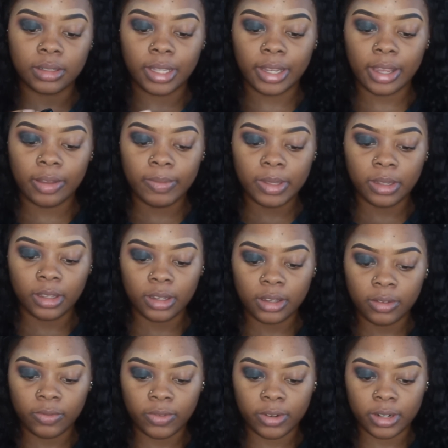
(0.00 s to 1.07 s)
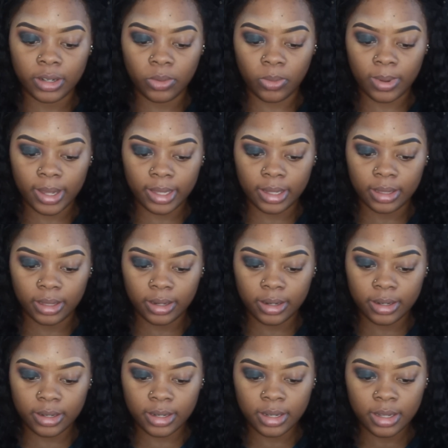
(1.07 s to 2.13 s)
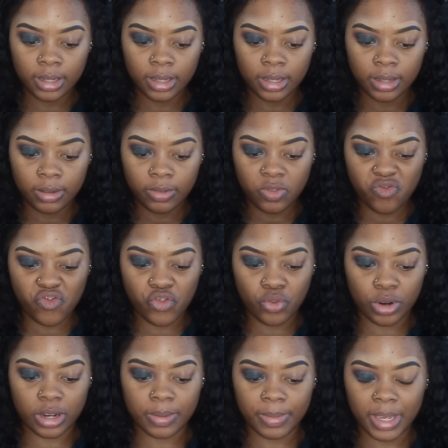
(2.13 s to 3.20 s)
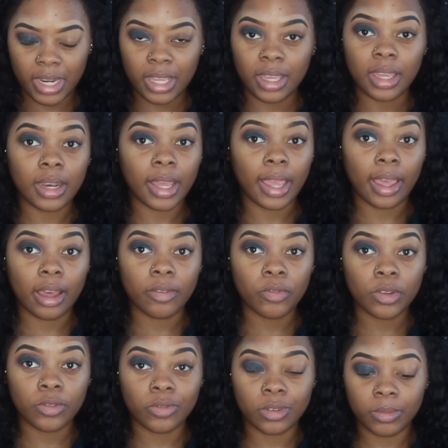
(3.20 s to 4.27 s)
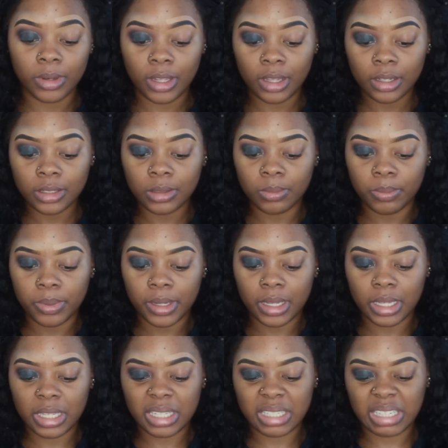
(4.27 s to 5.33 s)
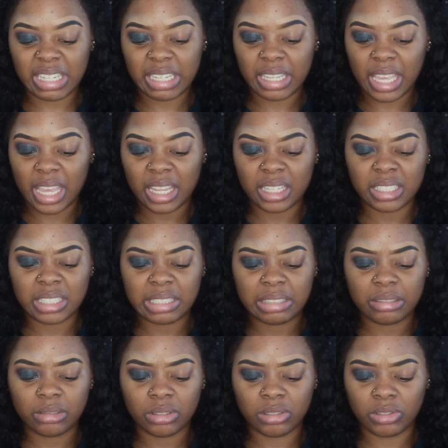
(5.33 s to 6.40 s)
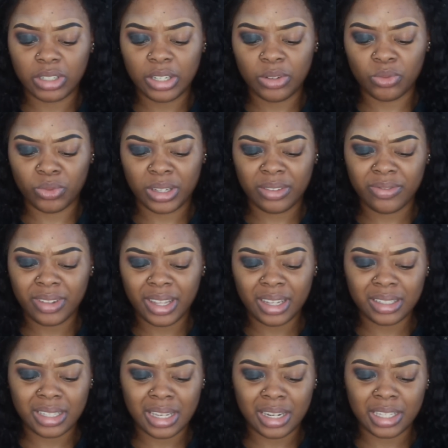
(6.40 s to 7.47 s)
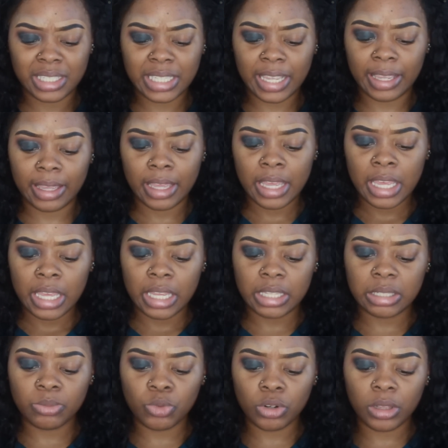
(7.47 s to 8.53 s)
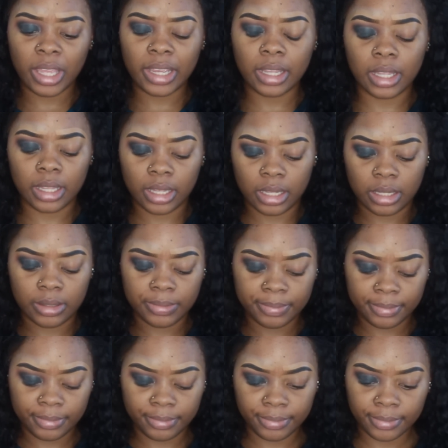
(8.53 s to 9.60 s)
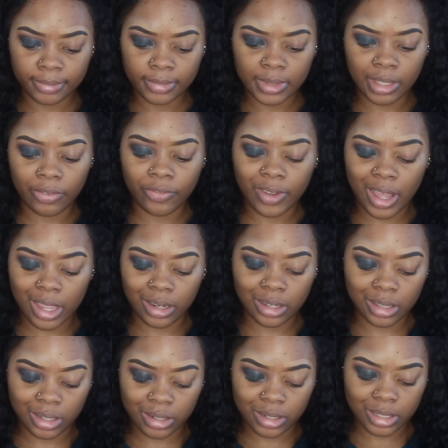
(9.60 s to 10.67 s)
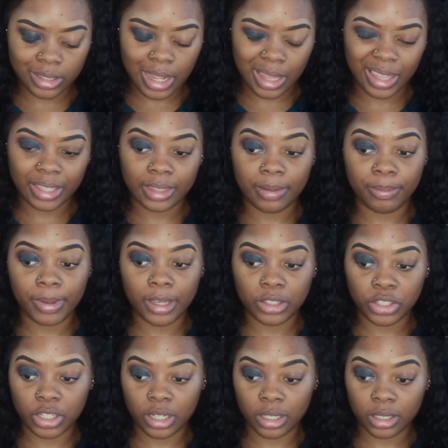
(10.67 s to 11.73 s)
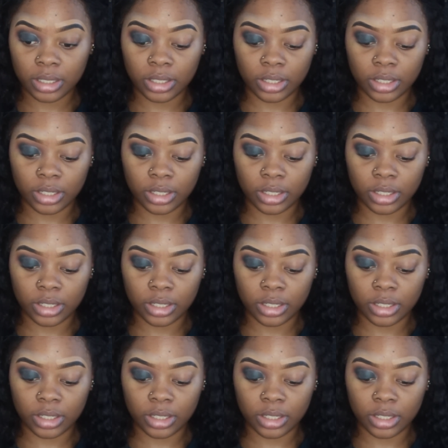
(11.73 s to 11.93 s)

Like, I've been looking for a white glitter for a minute, and I have one from NYX, but it like has green reflex, and it's more like the fine glitter. It's not like the big chunks.